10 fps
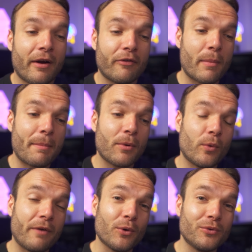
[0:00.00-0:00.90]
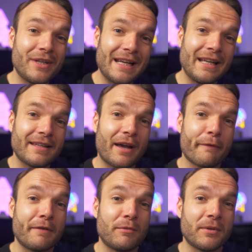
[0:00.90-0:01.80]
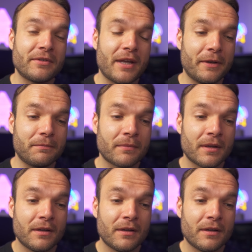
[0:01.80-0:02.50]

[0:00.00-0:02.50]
And remember, if you're nearly down 50%,